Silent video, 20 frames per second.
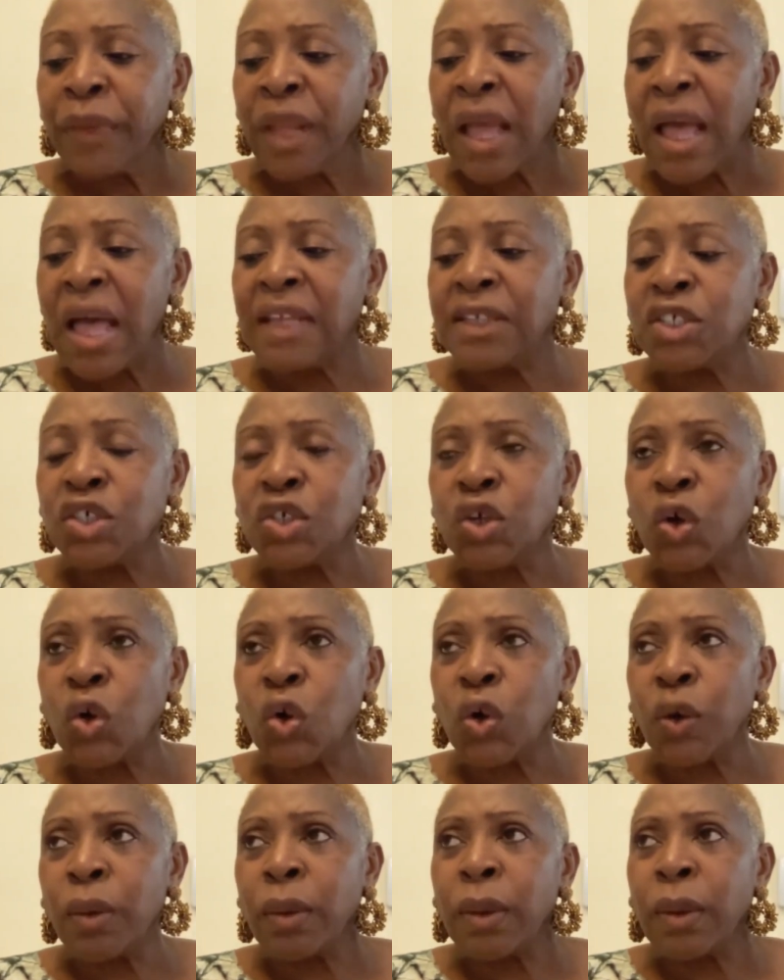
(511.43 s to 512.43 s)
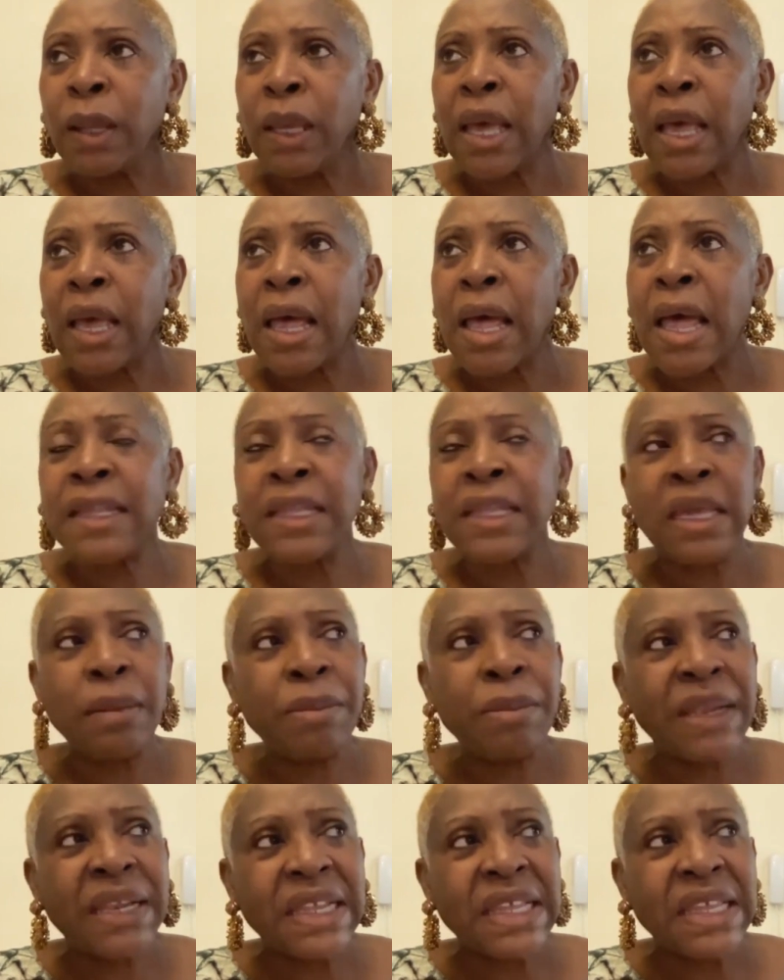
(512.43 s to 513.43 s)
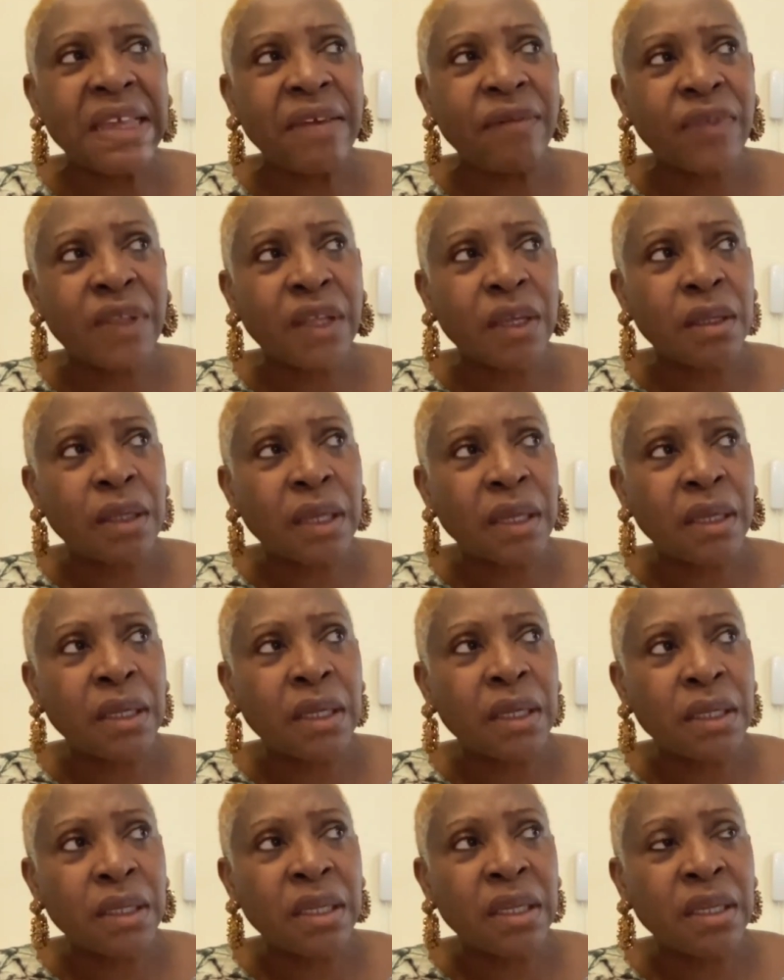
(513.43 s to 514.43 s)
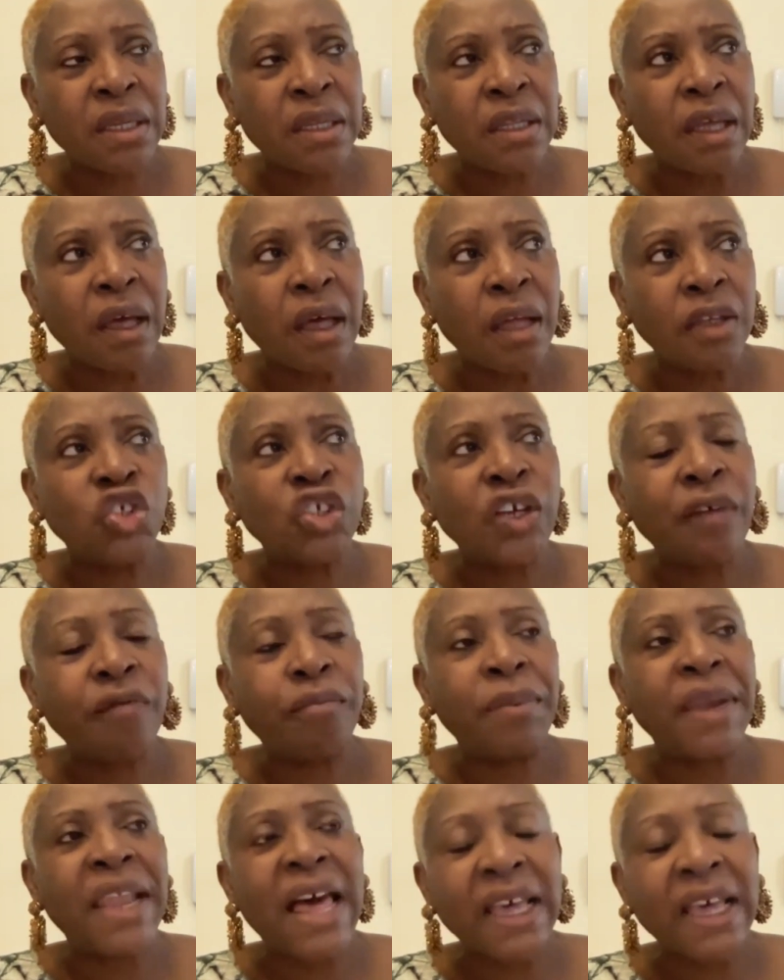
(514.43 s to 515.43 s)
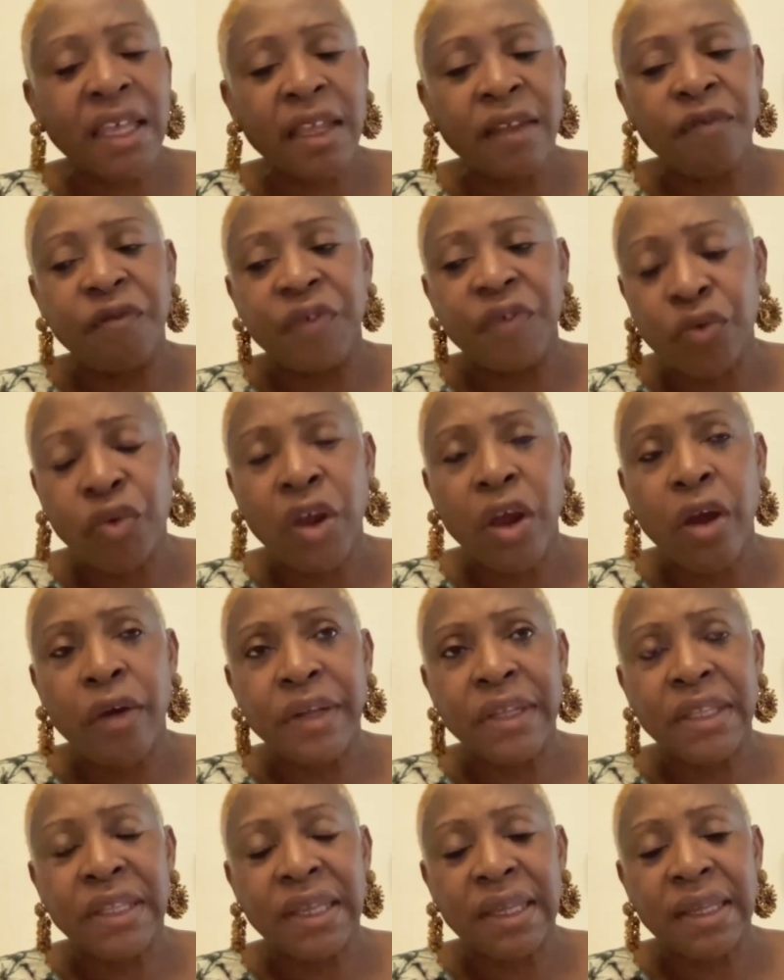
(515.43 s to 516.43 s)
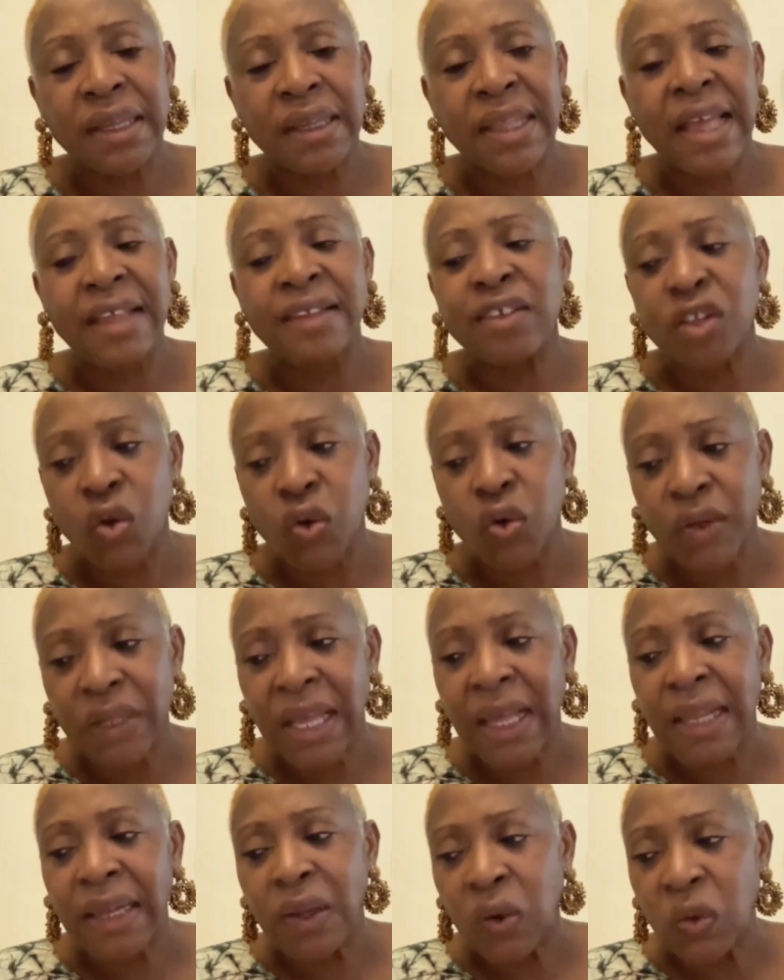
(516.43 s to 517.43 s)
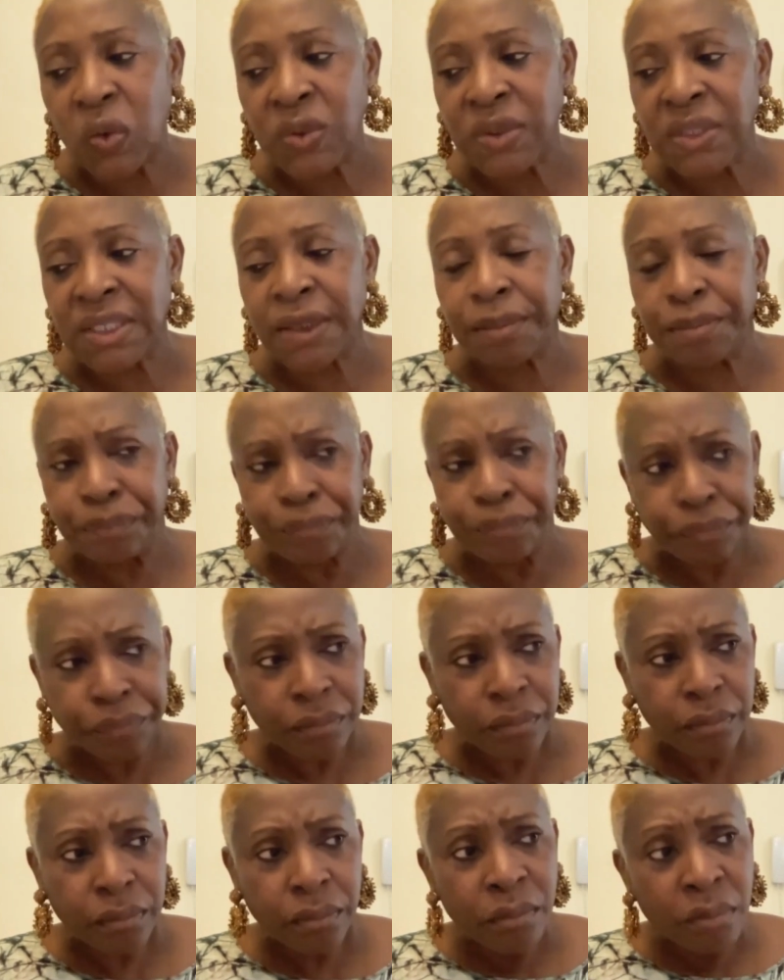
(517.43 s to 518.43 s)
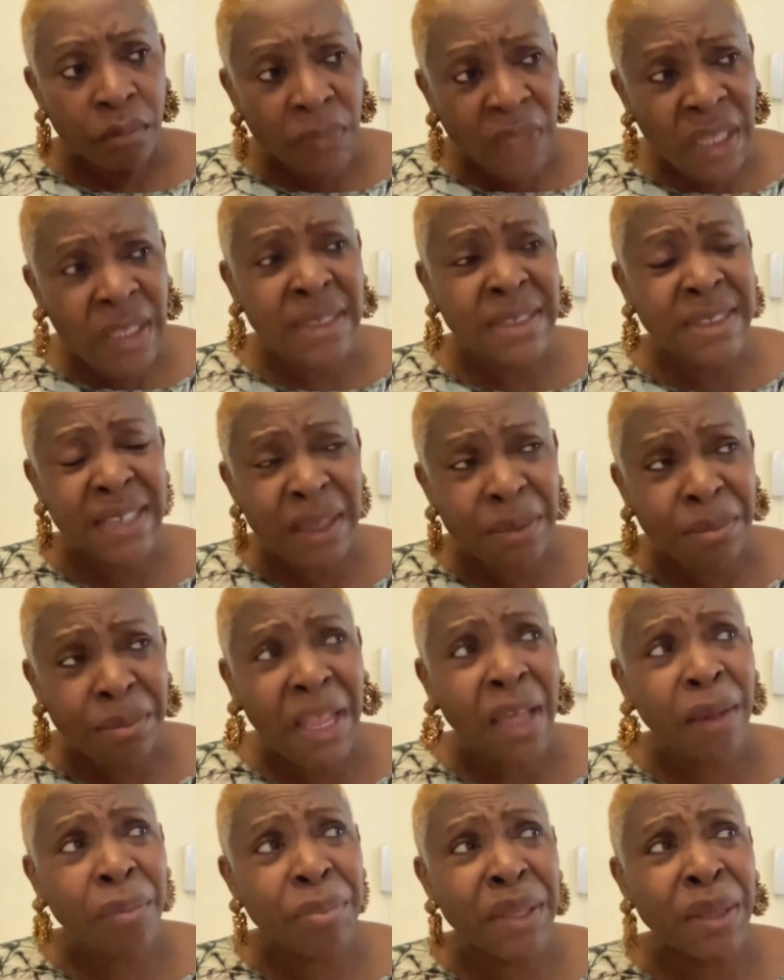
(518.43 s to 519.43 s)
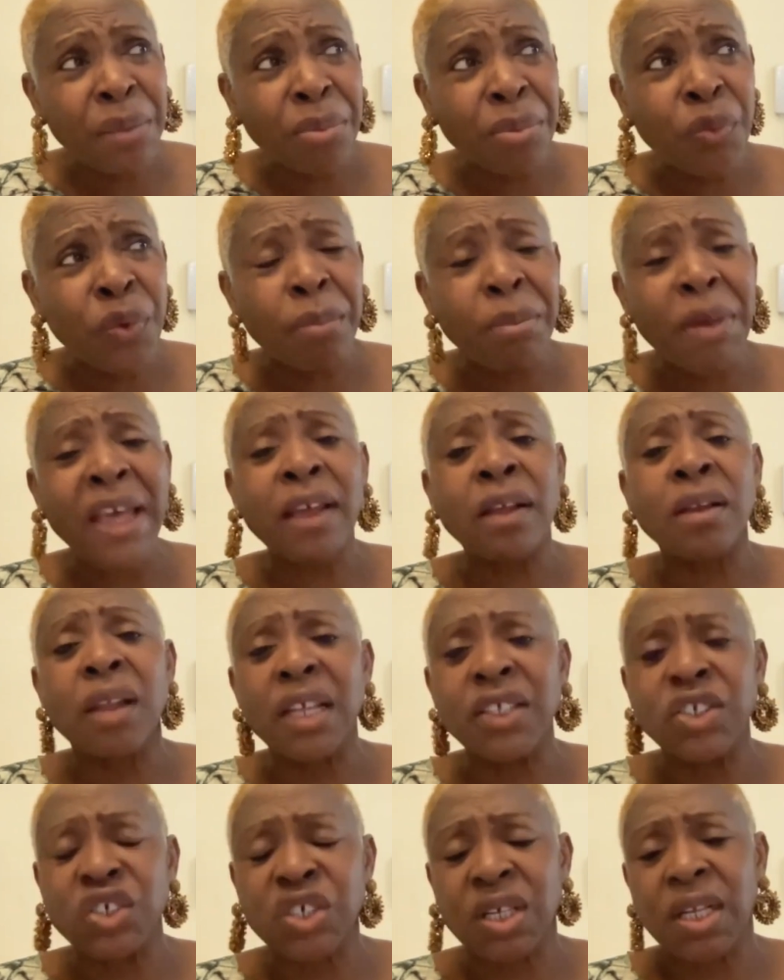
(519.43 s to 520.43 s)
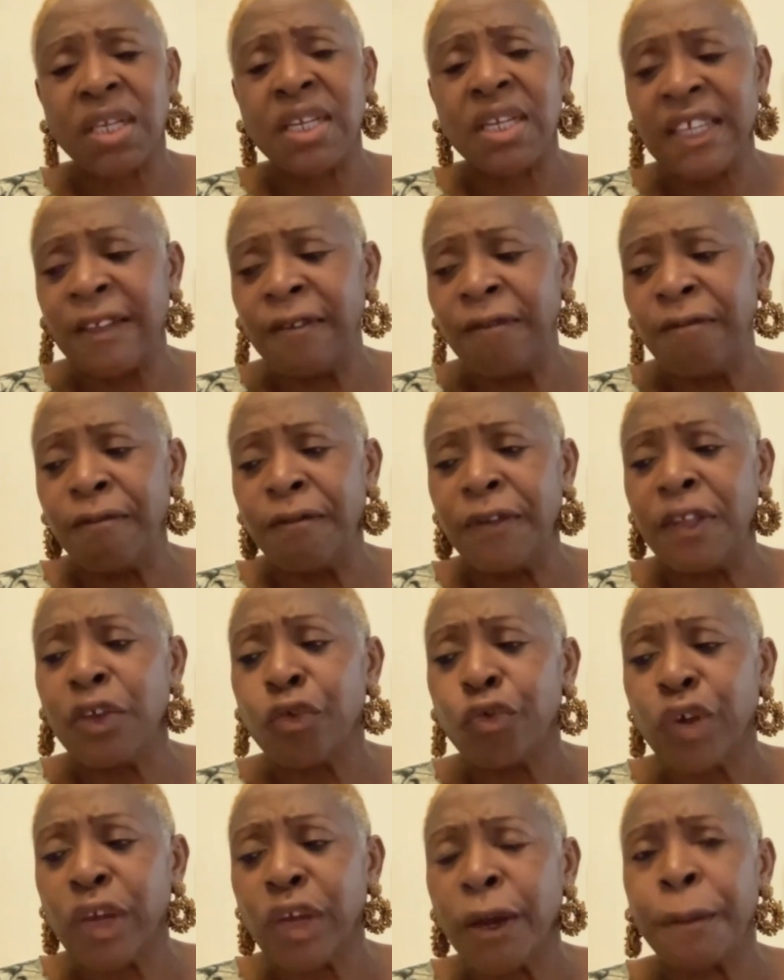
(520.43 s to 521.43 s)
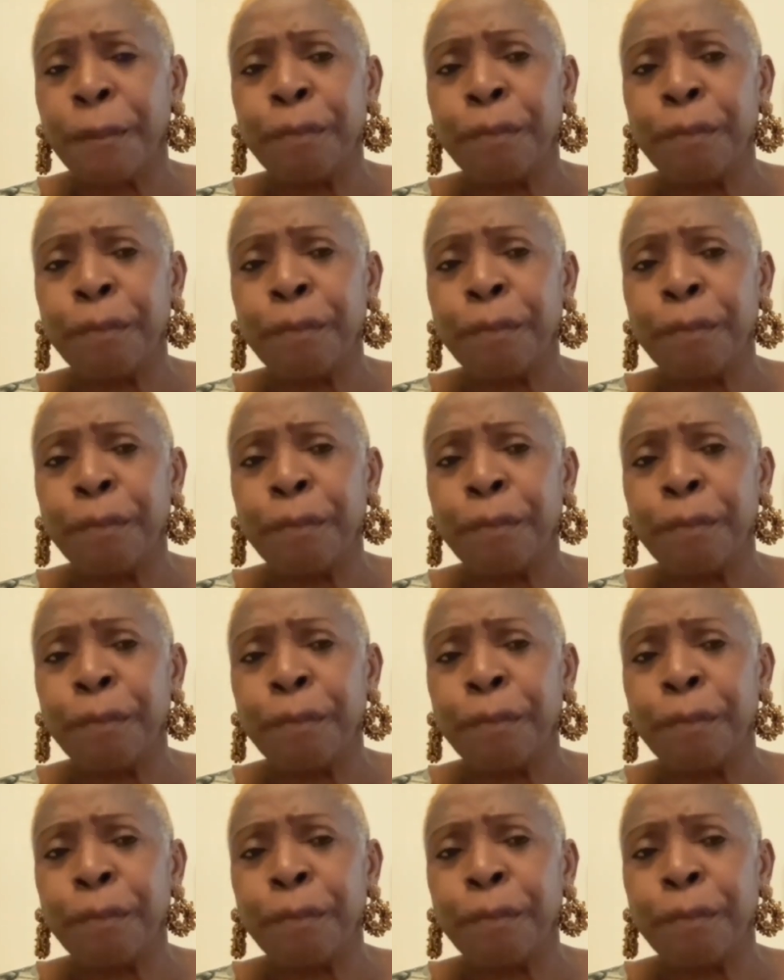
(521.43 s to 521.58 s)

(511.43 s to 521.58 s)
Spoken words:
And he believed in the ideology of Black inferiority. That's Lord Dalhousie. He said Black people were biologically inferior.